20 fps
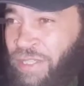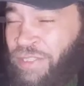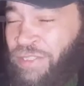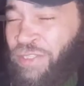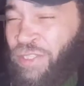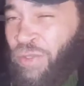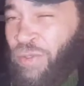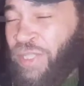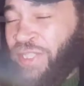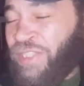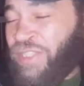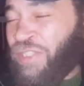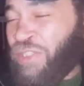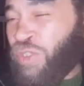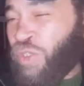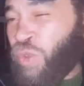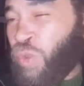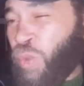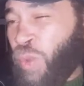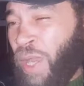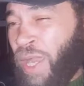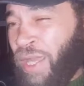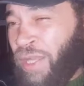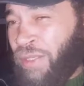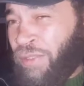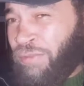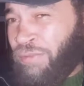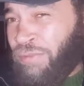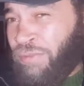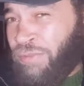So it's
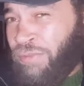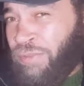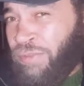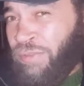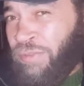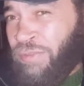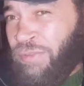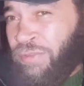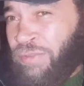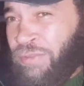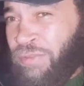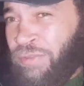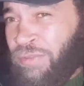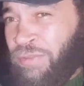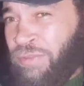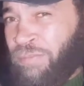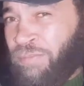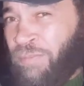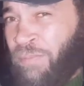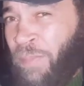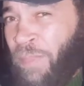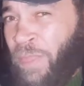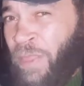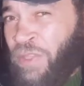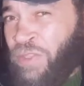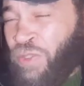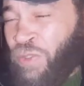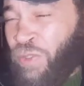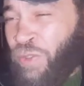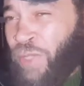12.
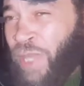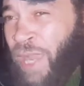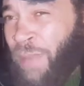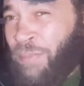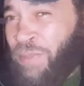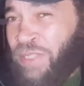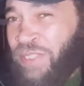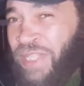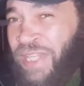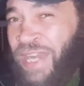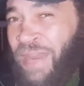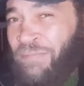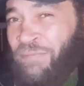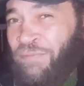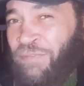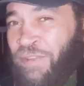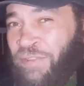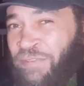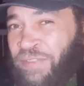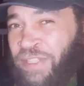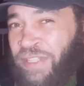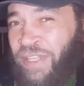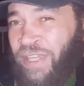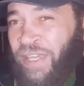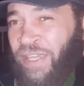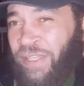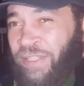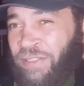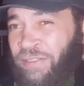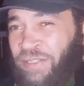So look what happens,
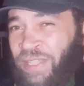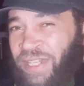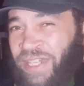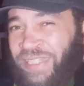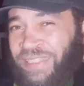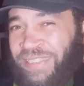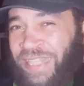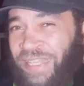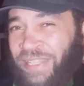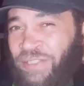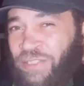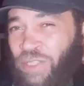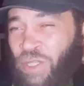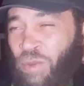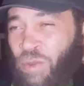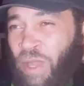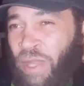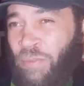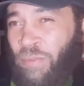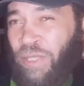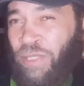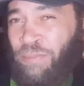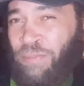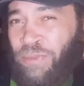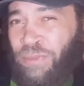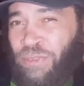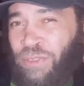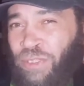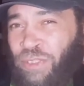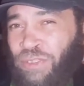11:59, and the seconds go on. When it
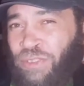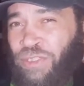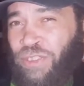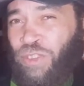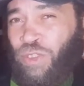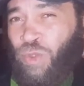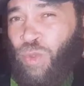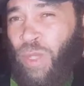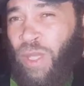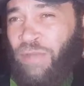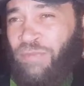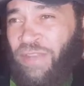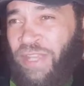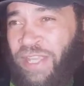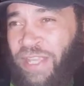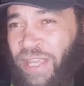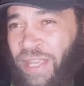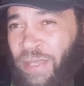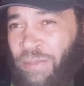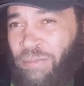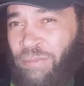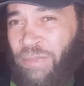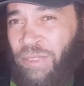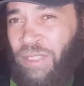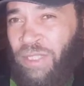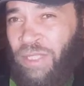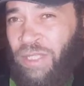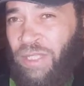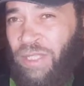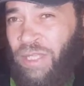turns to 12 a.m.,
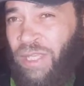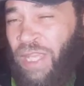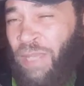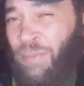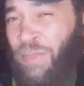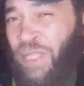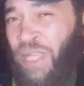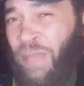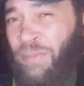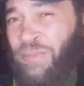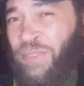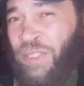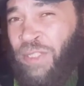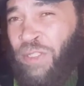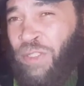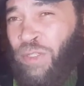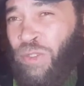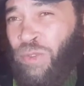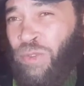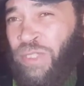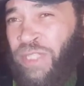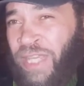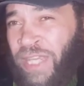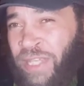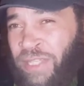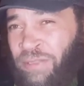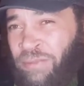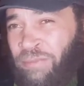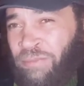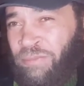it becomes a new
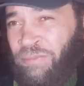day.